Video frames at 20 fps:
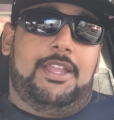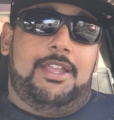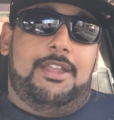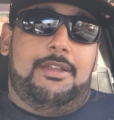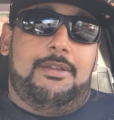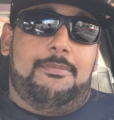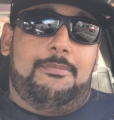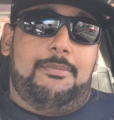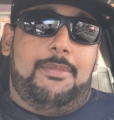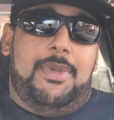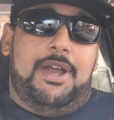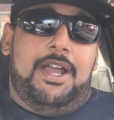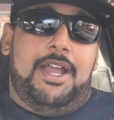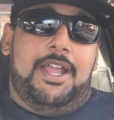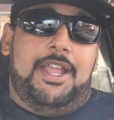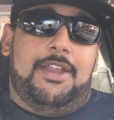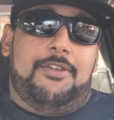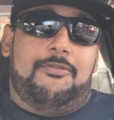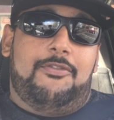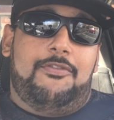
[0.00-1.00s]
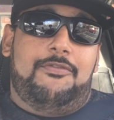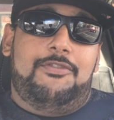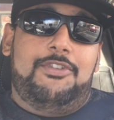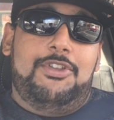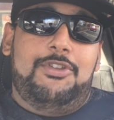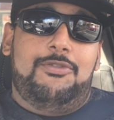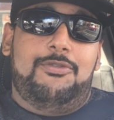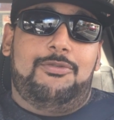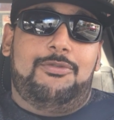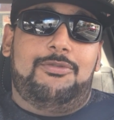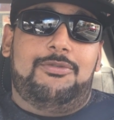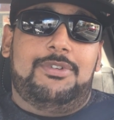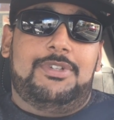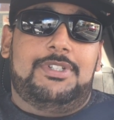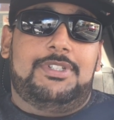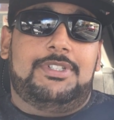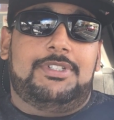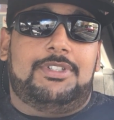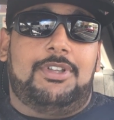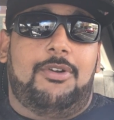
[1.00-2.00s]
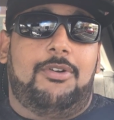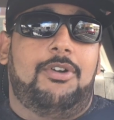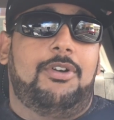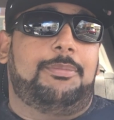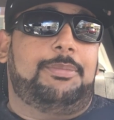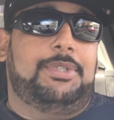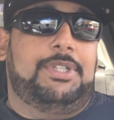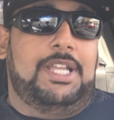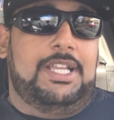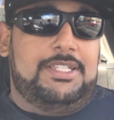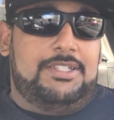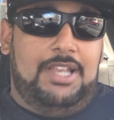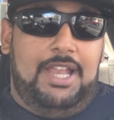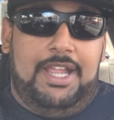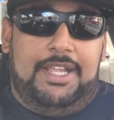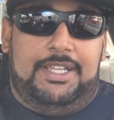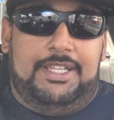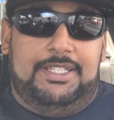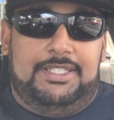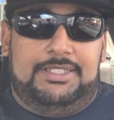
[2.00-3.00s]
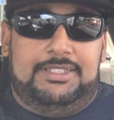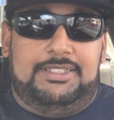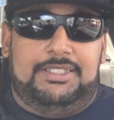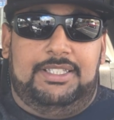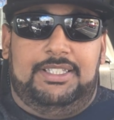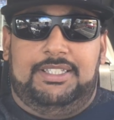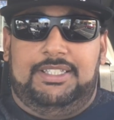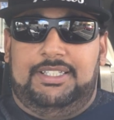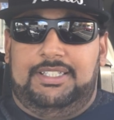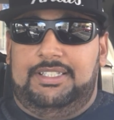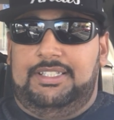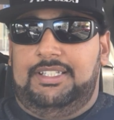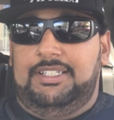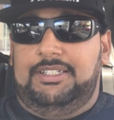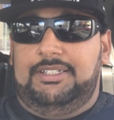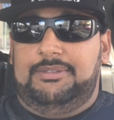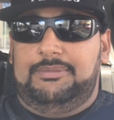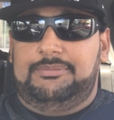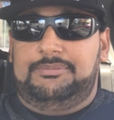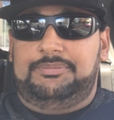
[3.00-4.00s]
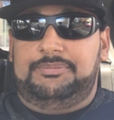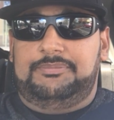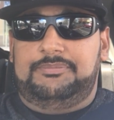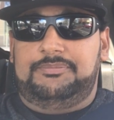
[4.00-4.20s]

in my review. So I hope you guys like it, and I'm